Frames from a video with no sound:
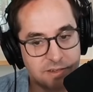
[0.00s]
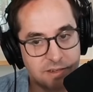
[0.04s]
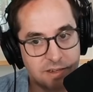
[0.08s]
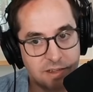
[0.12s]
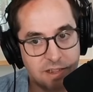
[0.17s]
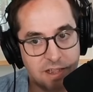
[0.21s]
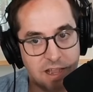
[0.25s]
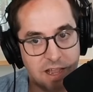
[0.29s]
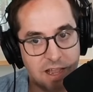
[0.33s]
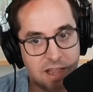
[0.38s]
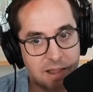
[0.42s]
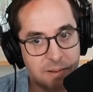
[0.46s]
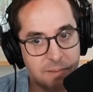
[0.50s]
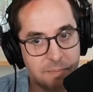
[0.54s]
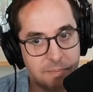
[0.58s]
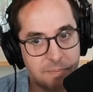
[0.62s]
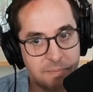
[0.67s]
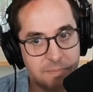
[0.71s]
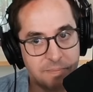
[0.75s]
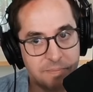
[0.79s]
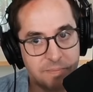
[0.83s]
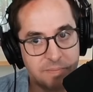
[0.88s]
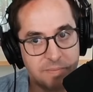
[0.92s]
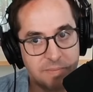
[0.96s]
Yeah,
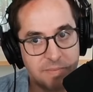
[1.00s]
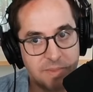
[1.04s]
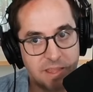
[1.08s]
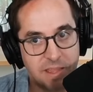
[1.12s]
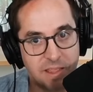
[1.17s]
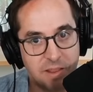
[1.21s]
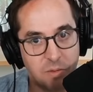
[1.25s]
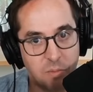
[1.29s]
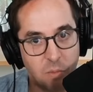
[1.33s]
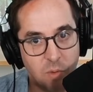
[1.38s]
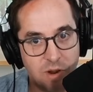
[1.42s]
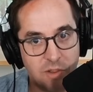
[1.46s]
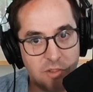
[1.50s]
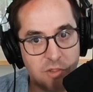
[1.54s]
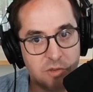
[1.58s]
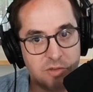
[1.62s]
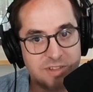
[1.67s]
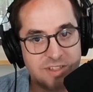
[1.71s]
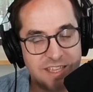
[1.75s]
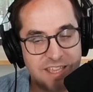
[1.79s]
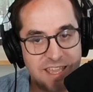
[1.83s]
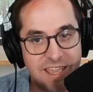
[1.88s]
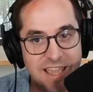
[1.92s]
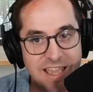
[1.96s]
Um, one of those
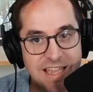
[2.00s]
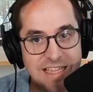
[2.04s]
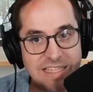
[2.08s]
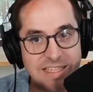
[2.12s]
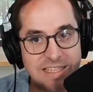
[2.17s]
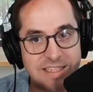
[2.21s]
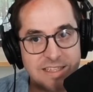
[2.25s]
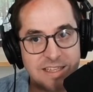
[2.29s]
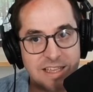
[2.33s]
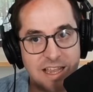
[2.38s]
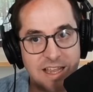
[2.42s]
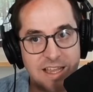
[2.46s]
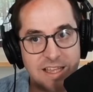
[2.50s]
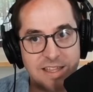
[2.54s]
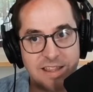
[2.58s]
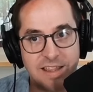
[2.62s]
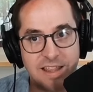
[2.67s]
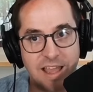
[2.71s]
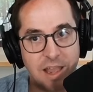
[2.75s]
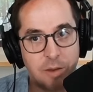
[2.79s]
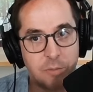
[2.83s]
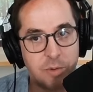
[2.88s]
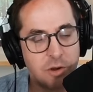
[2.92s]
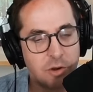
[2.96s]
kids
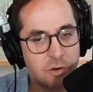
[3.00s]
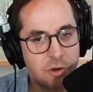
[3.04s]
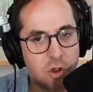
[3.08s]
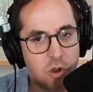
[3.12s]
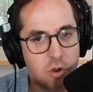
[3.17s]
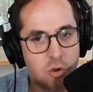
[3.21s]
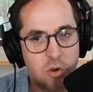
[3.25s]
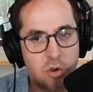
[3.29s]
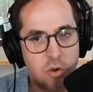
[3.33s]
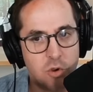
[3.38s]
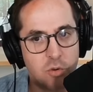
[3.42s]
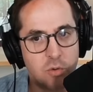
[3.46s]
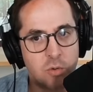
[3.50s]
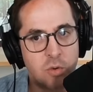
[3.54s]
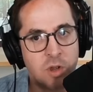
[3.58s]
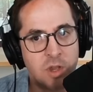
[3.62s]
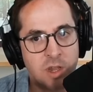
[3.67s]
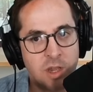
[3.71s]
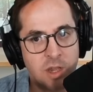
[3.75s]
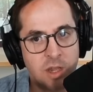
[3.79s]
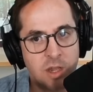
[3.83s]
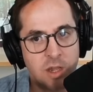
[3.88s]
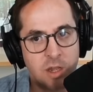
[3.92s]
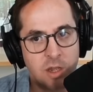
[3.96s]
that we don't know who
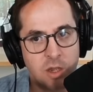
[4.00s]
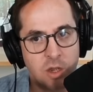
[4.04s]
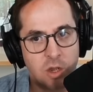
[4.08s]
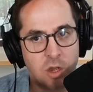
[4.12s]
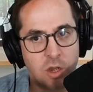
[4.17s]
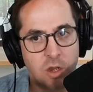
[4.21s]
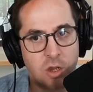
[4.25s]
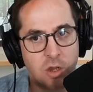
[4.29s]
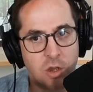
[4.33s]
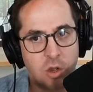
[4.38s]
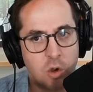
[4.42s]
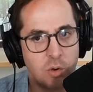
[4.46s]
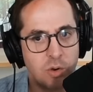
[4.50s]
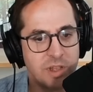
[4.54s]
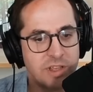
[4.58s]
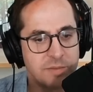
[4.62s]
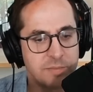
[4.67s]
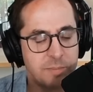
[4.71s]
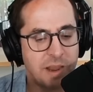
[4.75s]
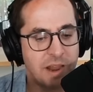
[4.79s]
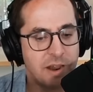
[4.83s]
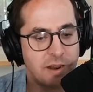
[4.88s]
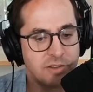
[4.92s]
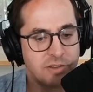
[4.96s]
who his
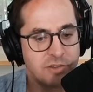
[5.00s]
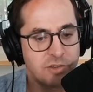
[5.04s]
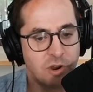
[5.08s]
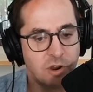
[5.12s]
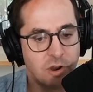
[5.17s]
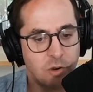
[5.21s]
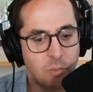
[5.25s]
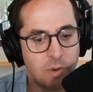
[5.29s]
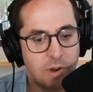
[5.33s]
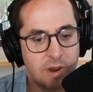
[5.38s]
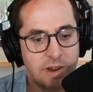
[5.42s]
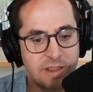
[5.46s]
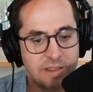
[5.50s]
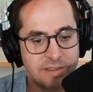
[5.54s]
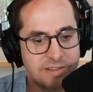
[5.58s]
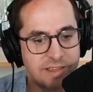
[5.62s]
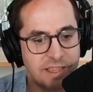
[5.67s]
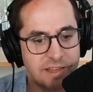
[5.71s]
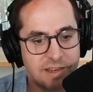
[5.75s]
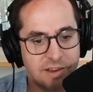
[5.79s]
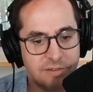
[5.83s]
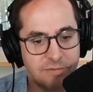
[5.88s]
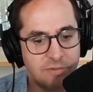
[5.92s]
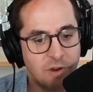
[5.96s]
parents are, where he's
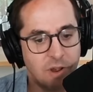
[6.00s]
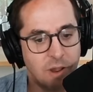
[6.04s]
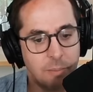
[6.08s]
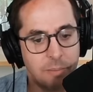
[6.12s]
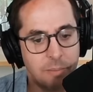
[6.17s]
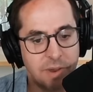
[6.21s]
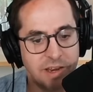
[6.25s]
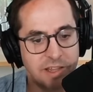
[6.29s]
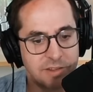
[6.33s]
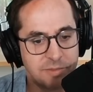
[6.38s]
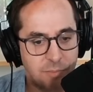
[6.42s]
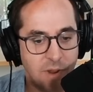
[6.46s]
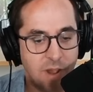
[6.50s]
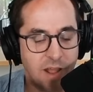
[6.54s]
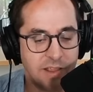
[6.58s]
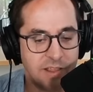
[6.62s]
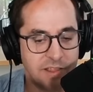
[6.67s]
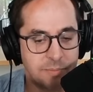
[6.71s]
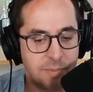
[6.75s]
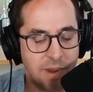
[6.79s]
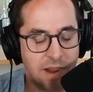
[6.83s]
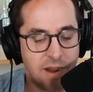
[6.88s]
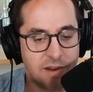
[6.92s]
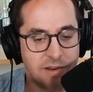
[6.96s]
getting it from, but it's probably his
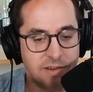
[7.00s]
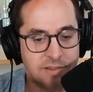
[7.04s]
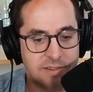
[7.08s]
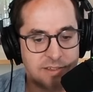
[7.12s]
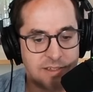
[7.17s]
parents.